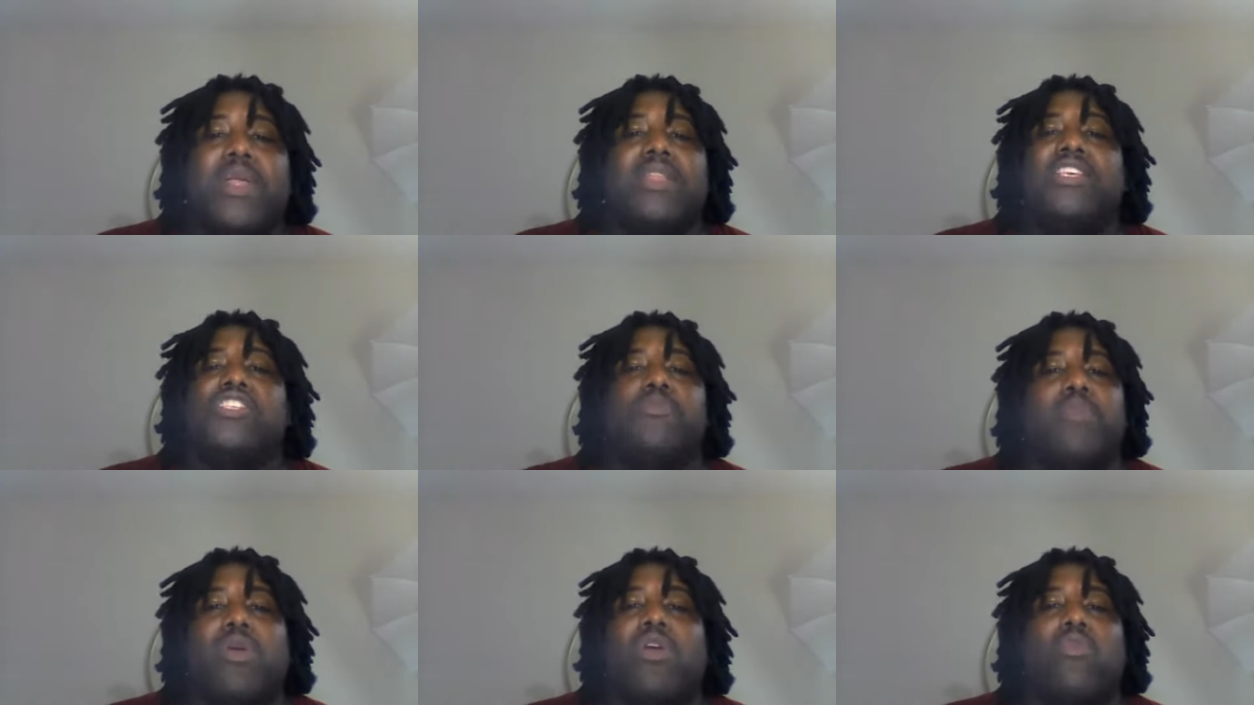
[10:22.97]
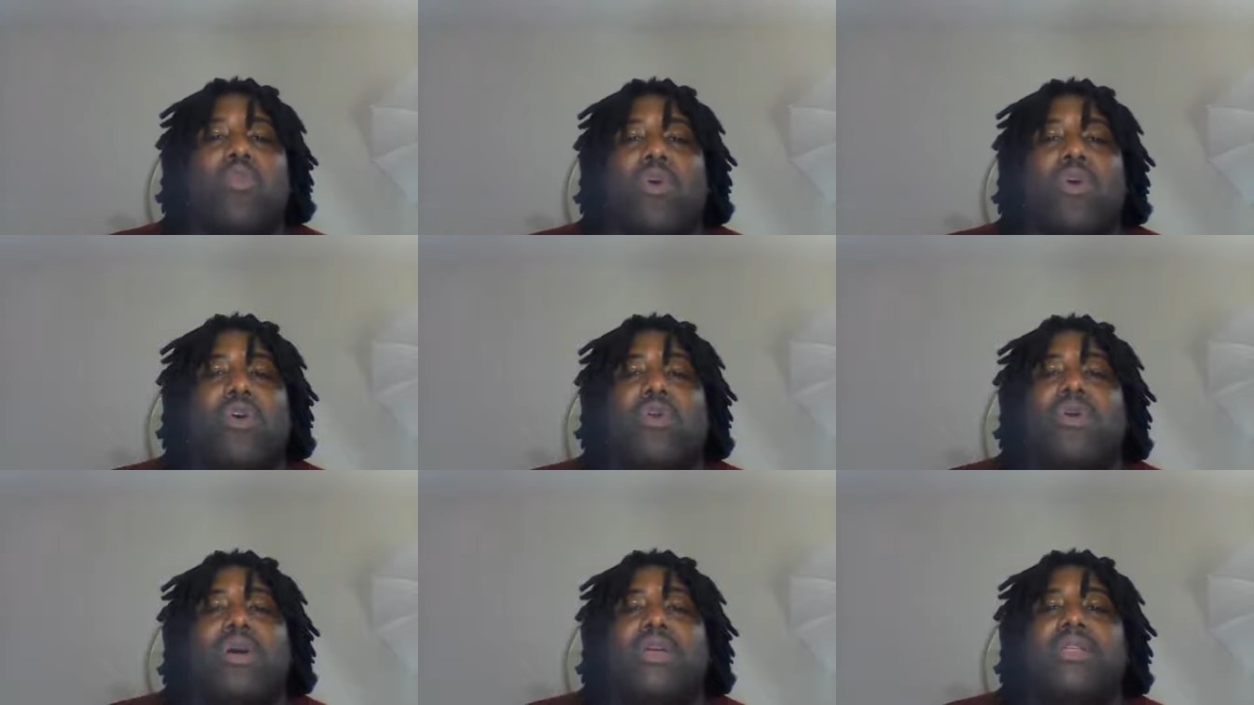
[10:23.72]
The spirit
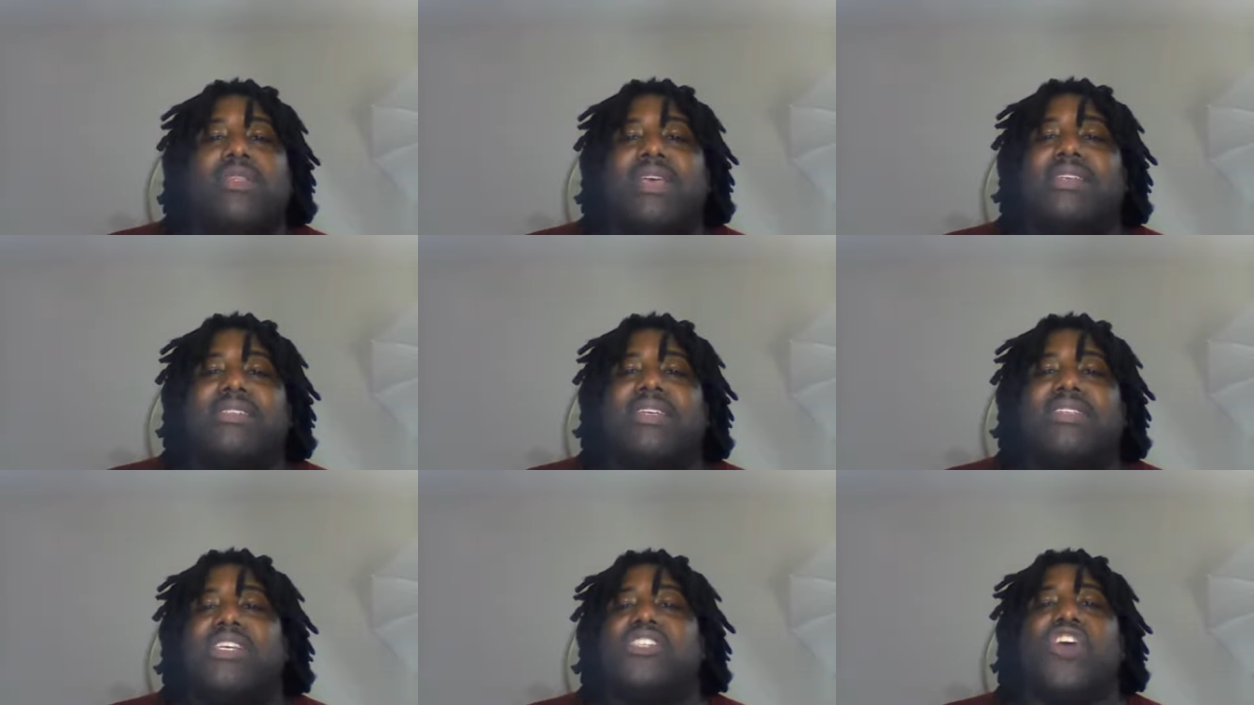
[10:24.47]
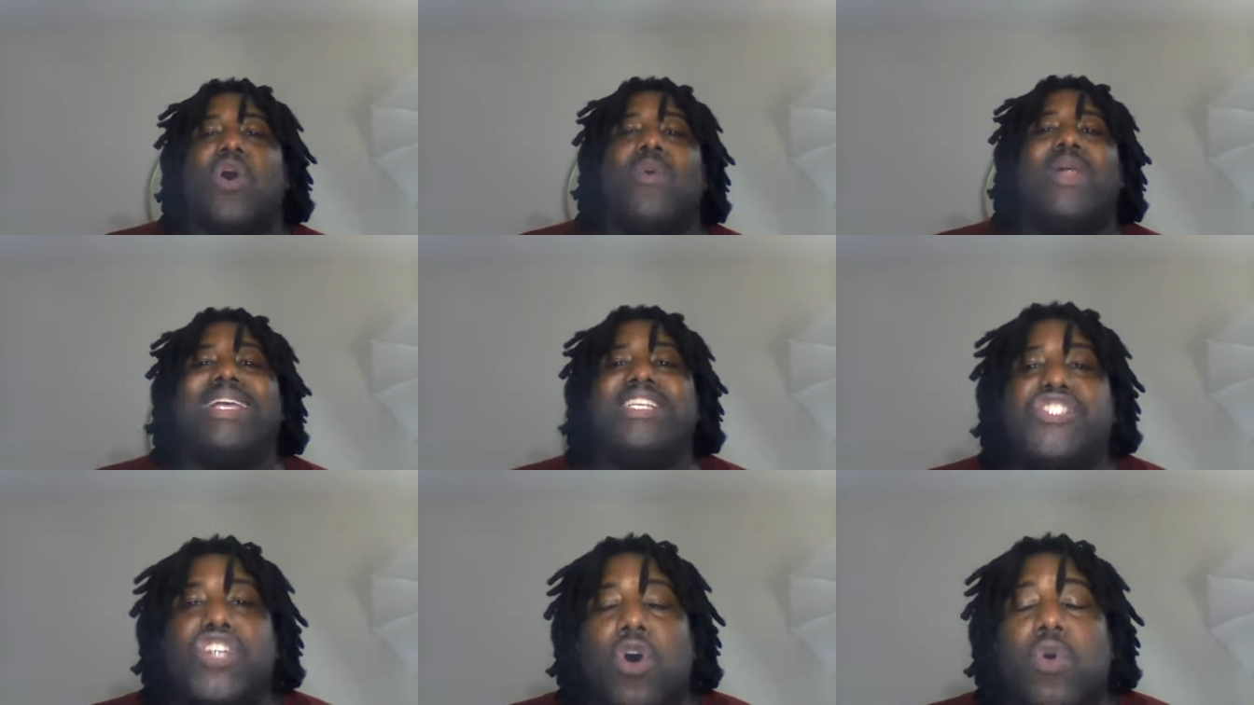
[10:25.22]
world doesn't just only
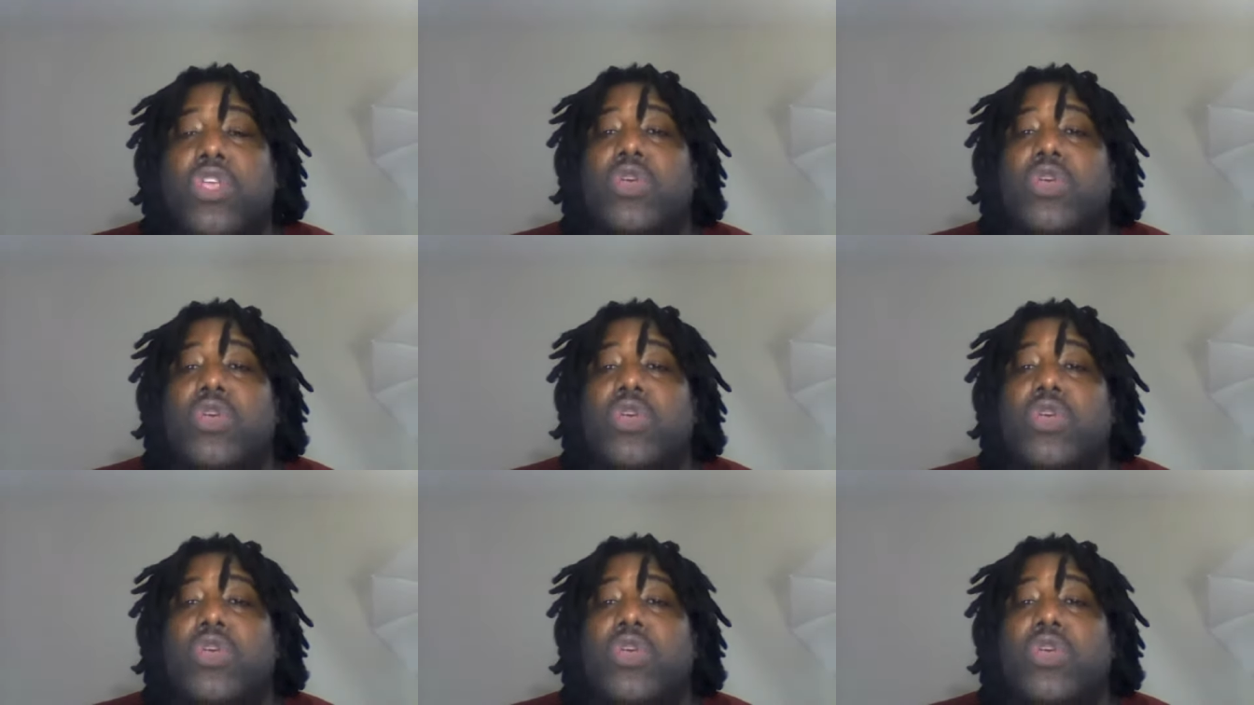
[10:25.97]
joke.